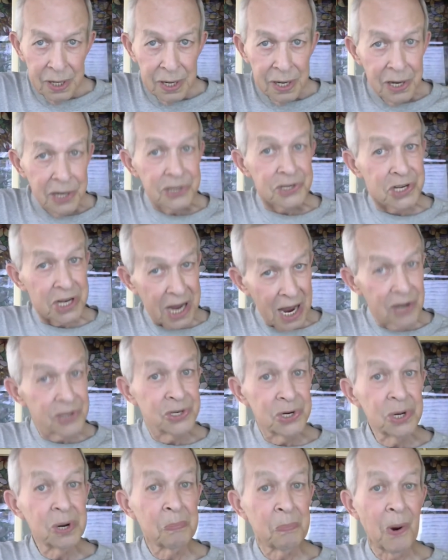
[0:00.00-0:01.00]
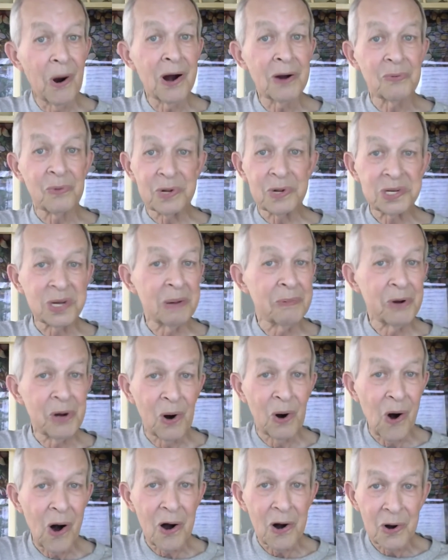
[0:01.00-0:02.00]
is to get you to part with some of your
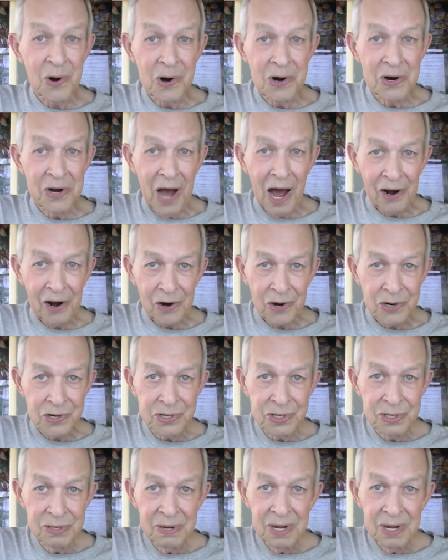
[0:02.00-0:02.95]
hard-earned dollars,